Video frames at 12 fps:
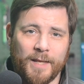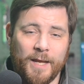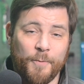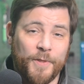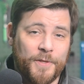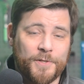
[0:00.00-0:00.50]

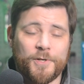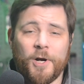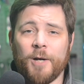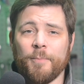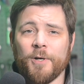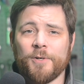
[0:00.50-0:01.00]
Now, with this
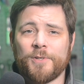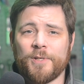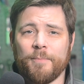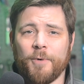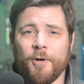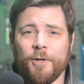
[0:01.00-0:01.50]
armor,
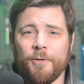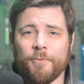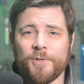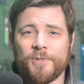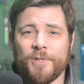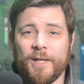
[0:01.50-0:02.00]
some
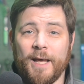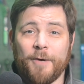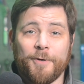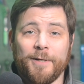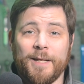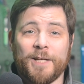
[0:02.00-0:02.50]
arguers set out on